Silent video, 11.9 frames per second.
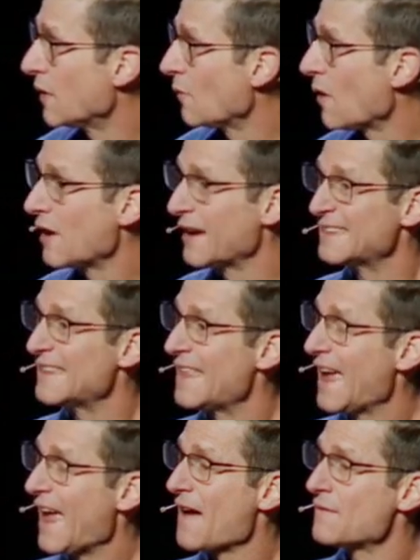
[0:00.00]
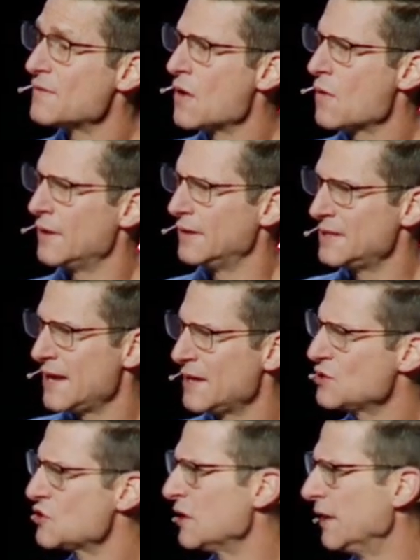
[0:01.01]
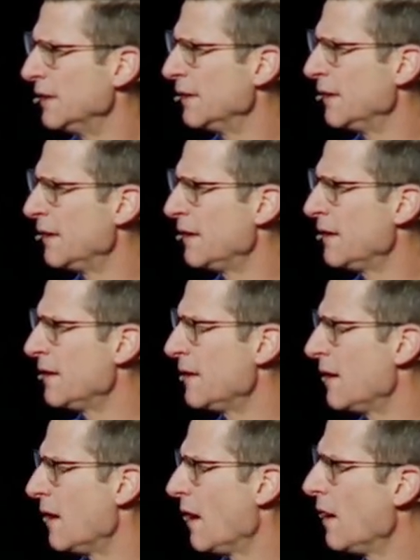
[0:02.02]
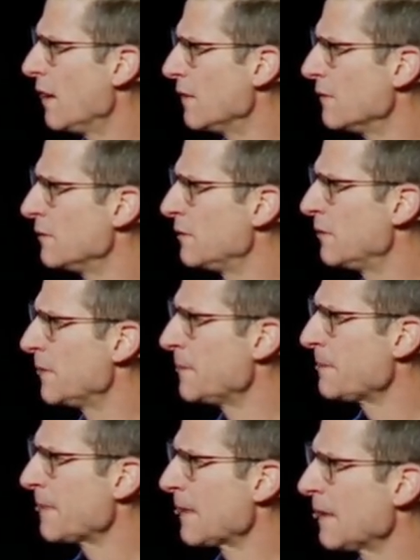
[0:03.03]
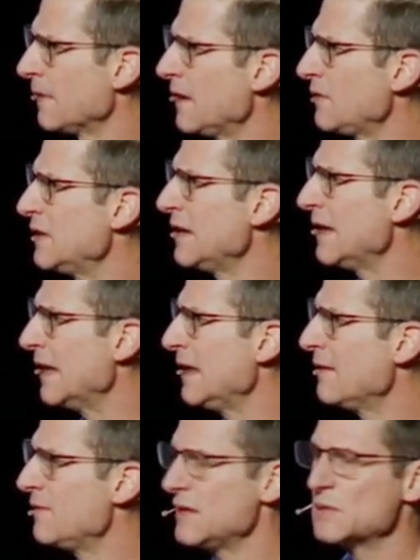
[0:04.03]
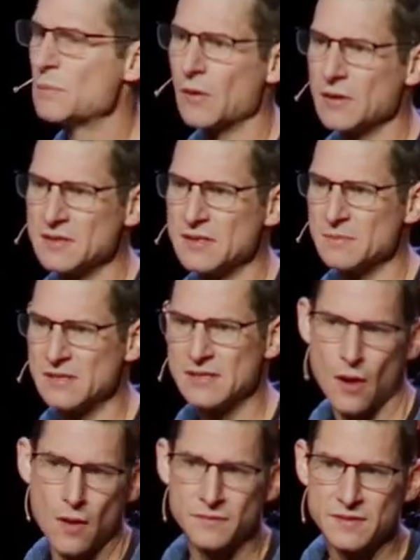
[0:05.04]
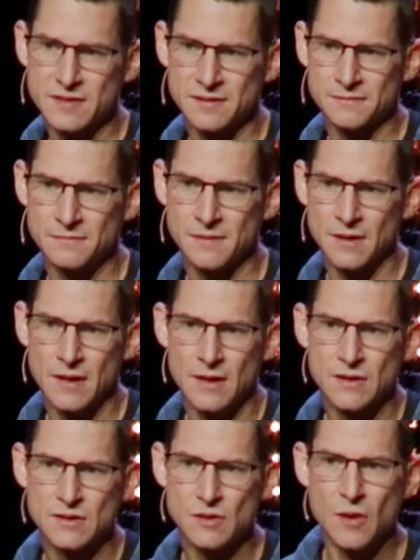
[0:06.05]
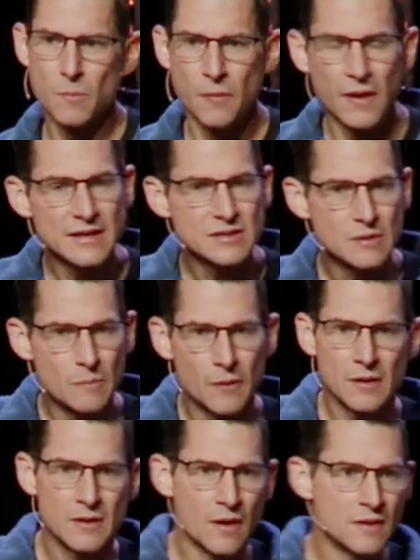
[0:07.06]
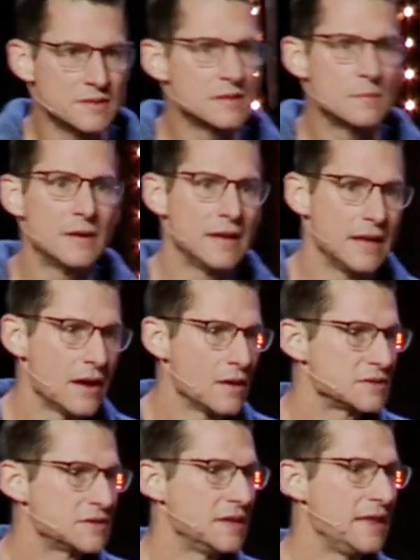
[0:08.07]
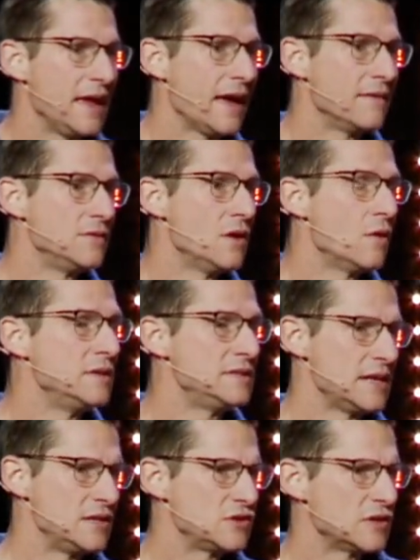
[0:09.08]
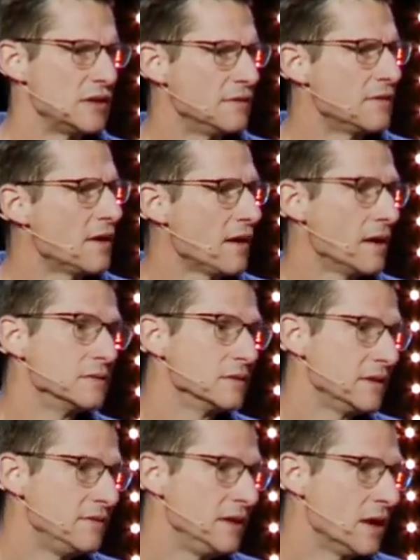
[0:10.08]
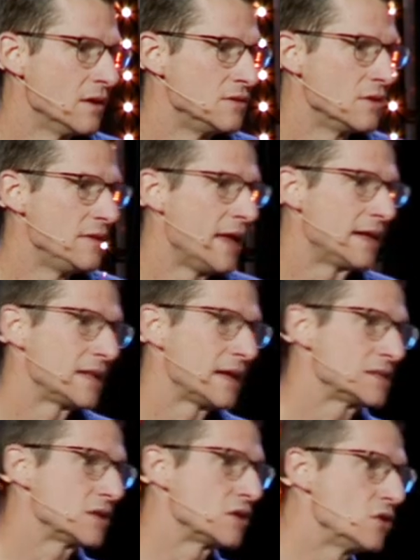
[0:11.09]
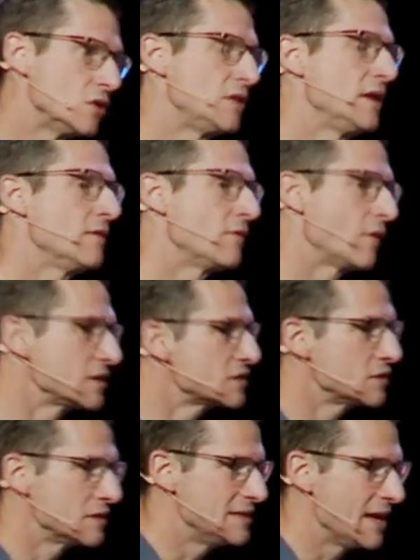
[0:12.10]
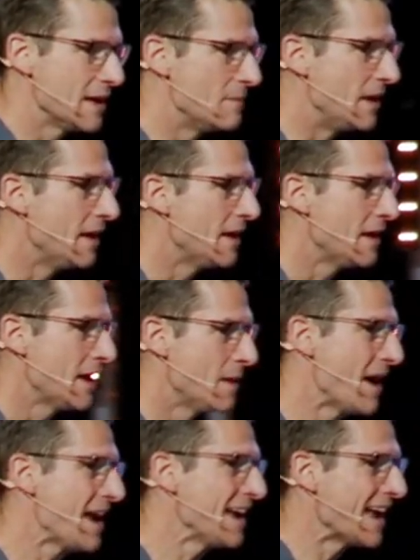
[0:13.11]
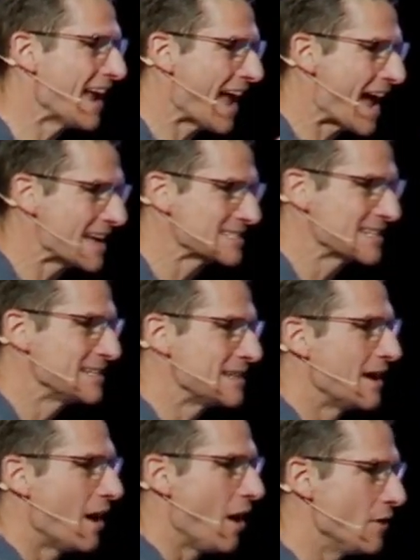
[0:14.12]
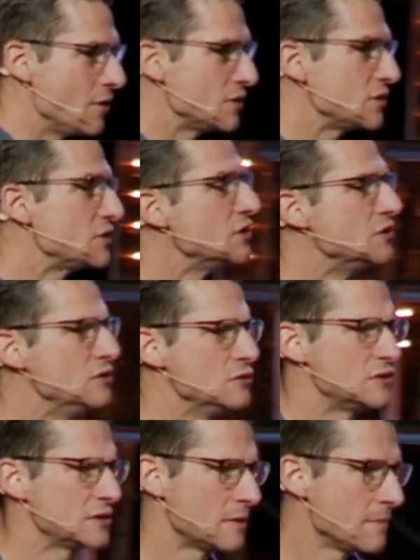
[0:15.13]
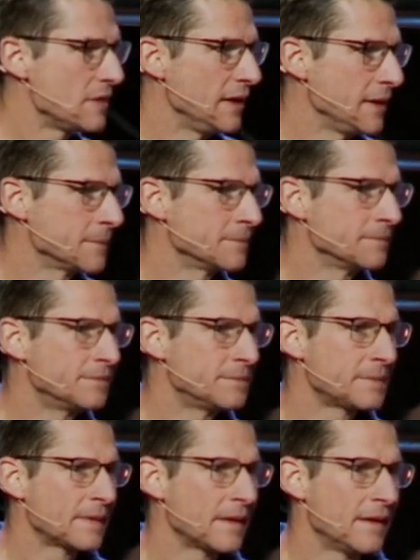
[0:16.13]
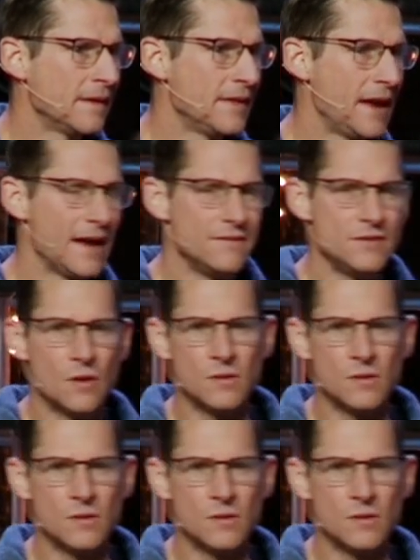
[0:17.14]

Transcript: wrong is they have no intention of lifting any of these burdens themselves. So they'll place a burden on somebody else that they have no intention of, of living under. And that, that's a good thing for us to examine. Am I asking others to do something that I have no